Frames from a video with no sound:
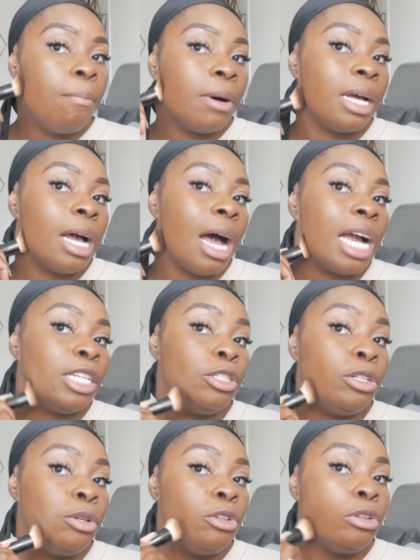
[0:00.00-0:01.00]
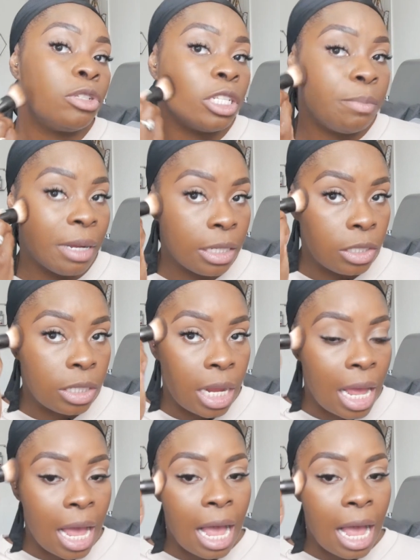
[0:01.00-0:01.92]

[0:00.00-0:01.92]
but I do use a sponge.